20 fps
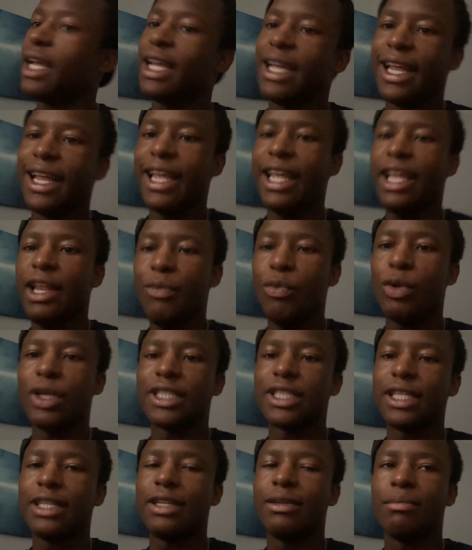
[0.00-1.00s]
he
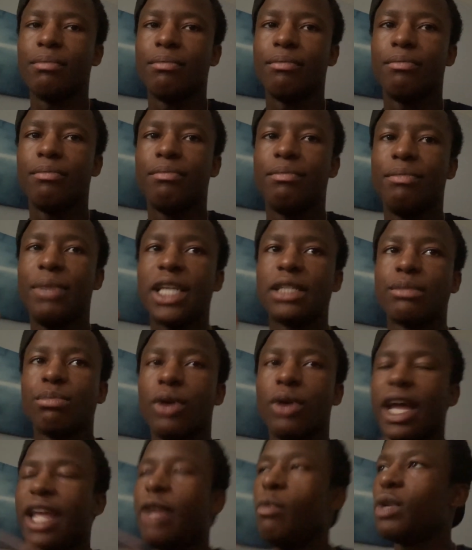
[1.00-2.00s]
wasn't pissed.
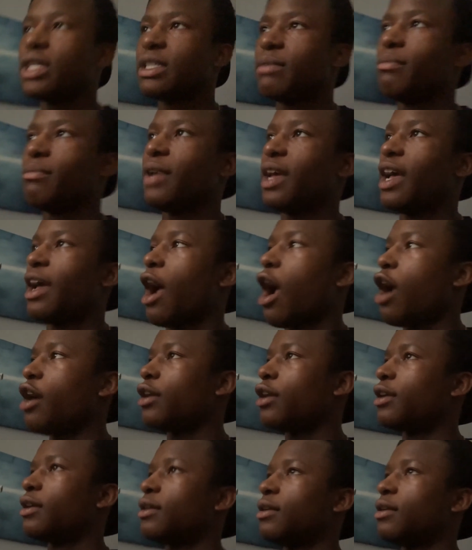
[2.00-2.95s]
He wasn't hurt